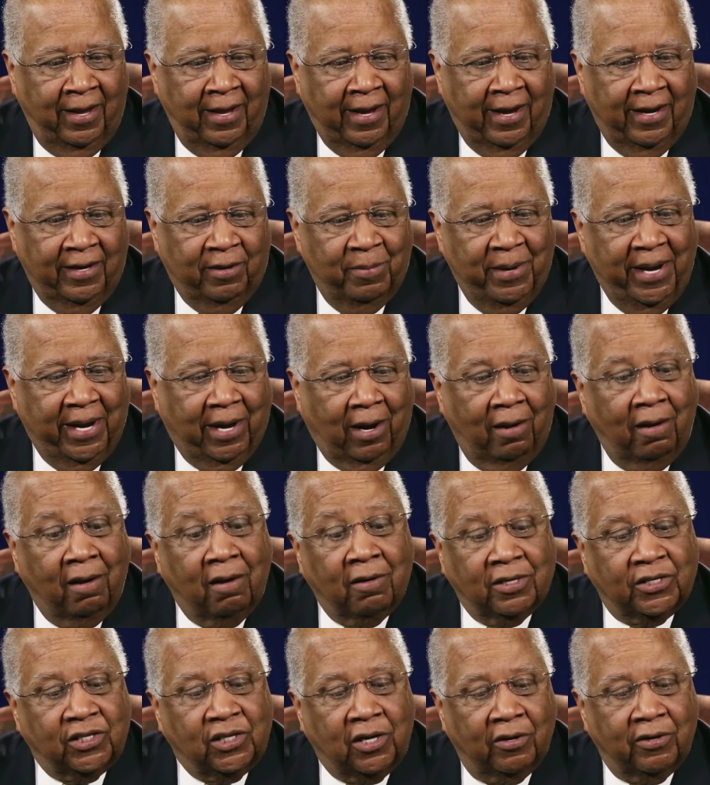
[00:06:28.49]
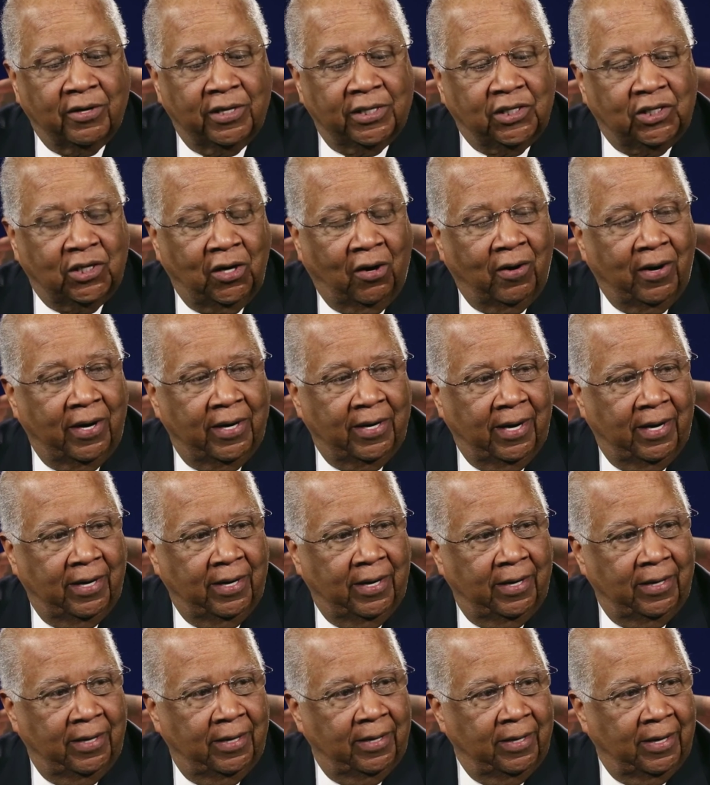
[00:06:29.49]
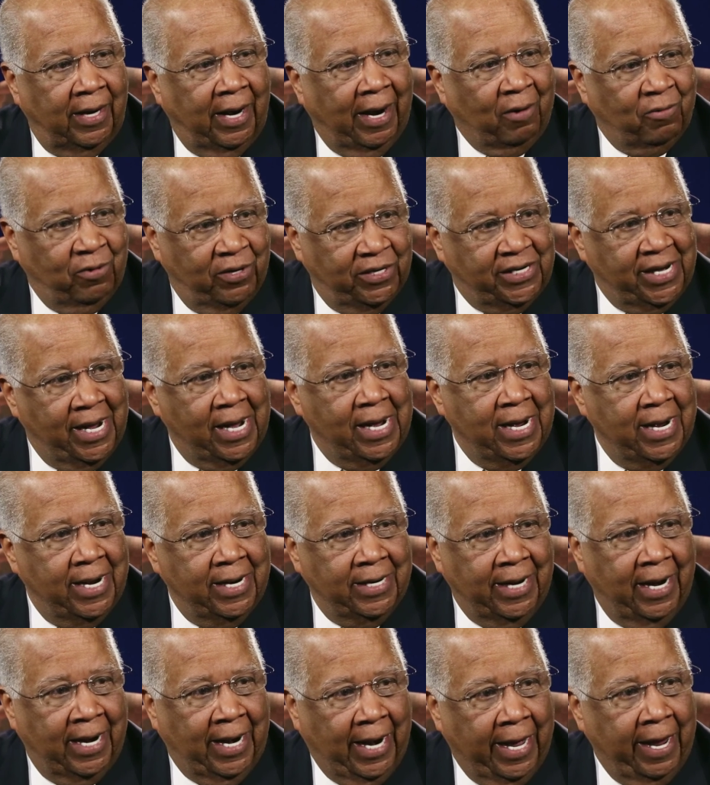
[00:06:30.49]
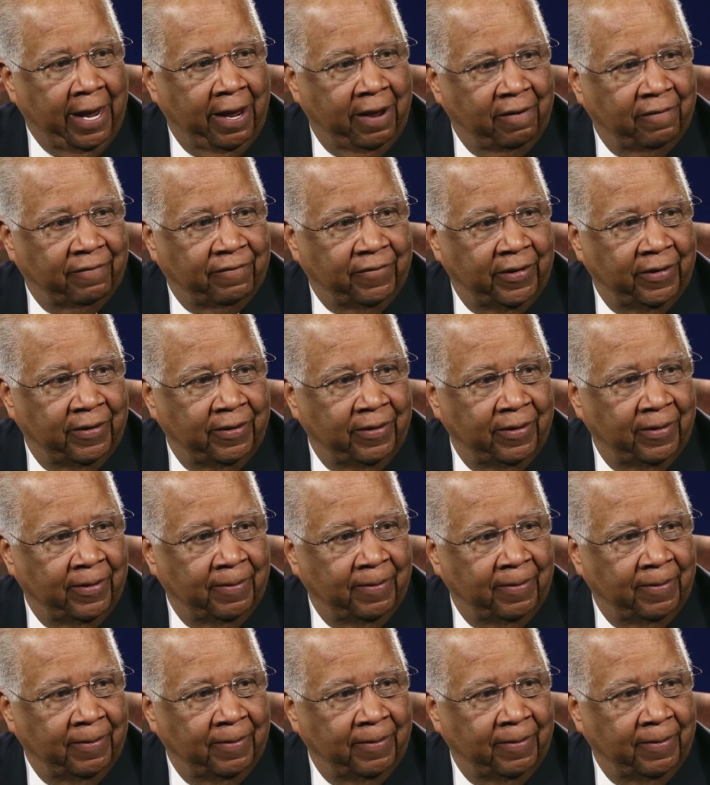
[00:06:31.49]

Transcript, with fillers: And to make a long story short, I resigned. I left.